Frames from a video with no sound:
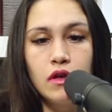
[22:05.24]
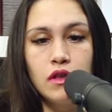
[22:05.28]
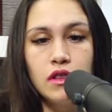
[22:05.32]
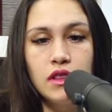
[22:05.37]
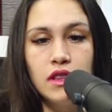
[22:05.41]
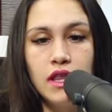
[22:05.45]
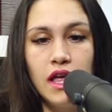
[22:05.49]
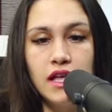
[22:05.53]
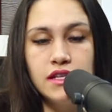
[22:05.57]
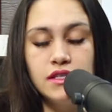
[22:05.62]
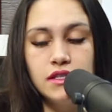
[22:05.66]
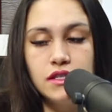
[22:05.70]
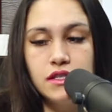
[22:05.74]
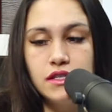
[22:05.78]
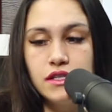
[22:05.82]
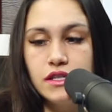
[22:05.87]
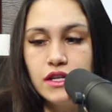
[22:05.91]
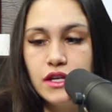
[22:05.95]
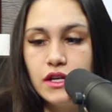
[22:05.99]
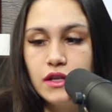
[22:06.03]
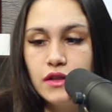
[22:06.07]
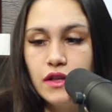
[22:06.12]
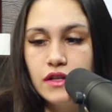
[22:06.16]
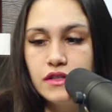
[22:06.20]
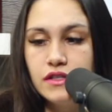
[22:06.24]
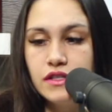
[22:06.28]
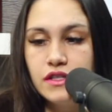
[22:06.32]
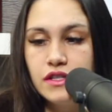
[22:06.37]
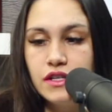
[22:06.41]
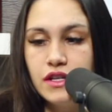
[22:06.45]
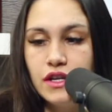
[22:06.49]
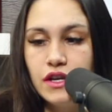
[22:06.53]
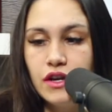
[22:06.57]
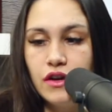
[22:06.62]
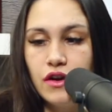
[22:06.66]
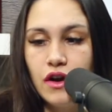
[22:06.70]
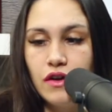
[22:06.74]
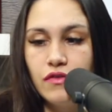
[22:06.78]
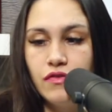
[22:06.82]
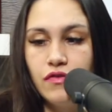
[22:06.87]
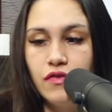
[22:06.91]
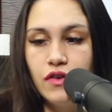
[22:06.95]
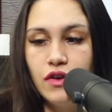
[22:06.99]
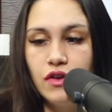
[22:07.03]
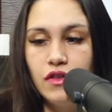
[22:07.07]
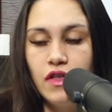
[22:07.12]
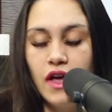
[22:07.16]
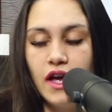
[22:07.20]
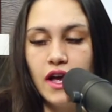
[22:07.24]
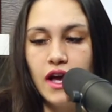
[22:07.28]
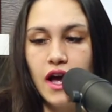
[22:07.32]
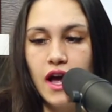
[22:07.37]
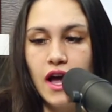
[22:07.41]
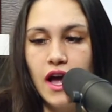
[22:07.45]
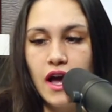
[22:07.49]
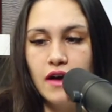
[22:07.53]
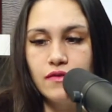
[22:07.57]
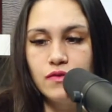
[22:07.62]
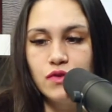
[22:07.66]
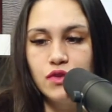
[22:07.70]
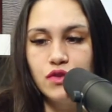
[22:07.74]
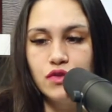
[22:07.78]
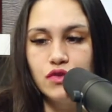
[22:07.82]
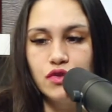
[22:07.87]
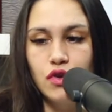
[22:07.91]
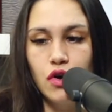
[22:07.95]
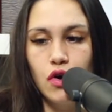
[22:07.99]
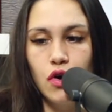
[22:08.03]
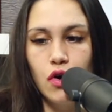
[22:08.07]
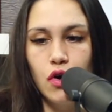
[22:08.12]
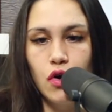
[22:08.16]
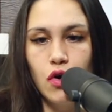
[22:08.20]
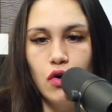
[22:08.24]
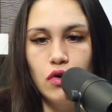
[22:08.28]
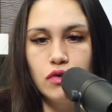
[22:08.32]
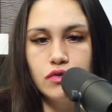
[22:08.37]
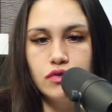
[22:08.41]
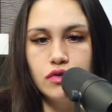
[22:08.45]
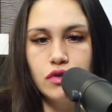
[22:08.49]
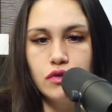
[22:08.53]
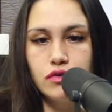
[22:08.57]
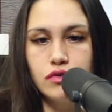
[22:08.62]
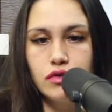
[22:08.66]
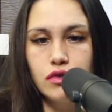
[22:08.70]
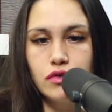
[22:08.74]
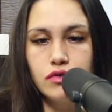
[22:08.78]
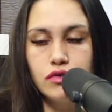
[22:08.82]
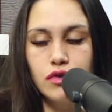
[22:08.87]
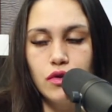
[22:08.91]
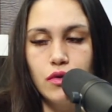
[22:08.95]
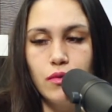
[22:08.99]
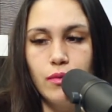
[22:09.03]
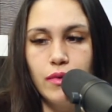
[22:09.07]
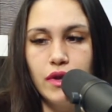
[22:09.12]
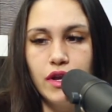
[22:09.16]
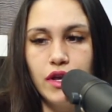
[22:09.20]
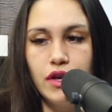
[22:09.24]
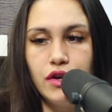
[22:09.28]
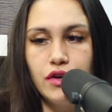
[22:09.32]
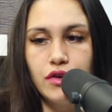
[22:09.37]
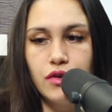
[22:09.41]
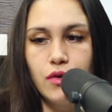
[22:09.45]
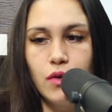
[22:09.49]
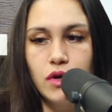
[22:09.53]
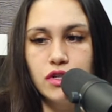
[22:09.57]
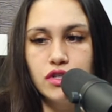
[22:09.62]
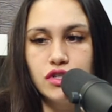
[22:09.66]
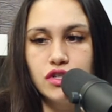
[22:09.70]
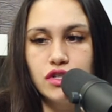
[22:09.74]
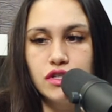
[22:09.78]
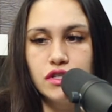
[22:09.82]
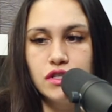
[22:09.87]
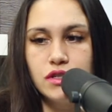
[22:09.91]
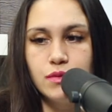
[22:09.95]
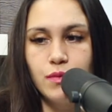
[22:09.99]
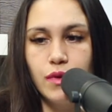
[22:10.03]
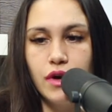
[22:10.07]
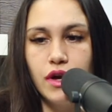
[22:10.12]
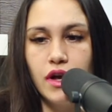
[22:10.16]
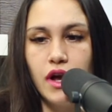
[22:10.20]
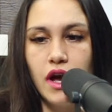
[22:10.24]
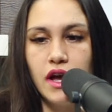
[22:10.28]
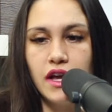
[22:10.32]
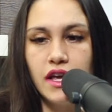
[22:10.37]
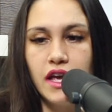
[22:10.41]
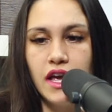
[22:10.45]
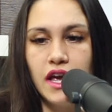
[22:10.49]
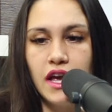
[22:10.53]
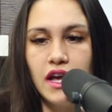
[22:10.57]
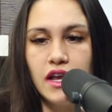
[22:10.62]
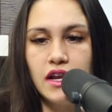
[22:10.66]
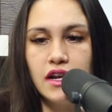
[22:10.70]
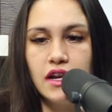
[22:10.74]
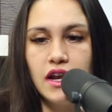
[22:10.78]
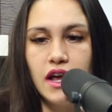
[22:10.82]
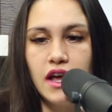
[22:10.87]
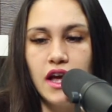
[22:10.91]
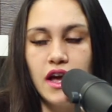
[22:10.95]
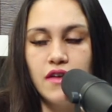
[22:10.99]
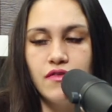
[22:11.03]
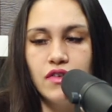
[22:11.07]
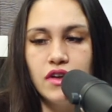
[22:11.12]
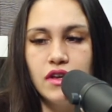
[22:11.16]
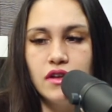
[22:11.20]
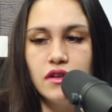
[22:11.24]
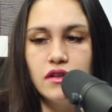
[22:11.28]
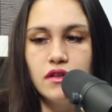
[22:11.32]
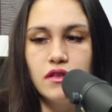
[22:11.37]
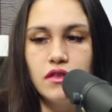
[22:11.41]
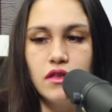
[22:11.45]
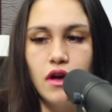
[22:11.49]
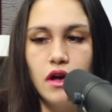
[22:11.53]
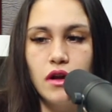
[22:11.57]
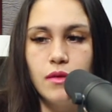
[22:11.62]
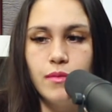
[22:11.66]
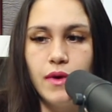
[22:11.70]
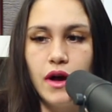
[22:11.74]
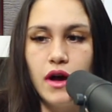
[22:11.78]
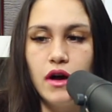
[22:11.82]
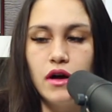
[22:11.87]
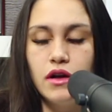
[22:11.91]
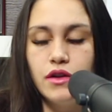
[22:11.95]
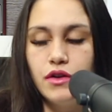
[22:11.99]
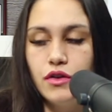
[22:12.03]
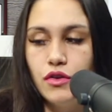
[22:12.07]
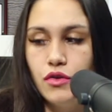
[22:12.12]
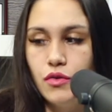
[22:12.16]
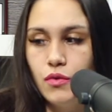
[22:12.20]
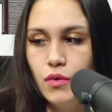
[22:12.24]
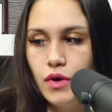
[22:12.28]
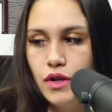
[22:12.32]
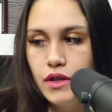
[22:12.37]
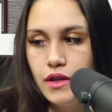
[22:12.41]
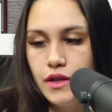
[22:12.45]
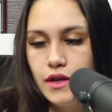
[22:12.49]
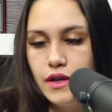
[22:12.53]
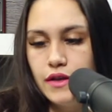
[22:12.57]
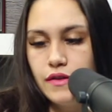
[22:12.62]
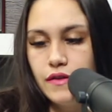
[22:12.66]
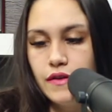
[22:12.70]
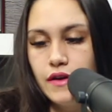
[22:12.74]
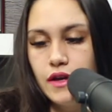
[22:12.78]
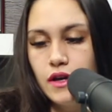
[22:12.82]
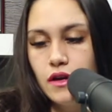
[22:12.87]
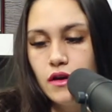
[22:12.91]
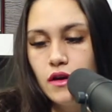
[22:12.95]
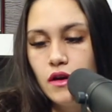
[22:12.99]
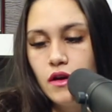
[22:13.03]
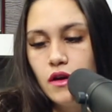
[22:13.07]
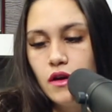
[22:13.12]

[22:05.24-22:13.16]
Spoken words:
Let's see here. I feel like I have so many good questions, but I haven't thought about a new one lately.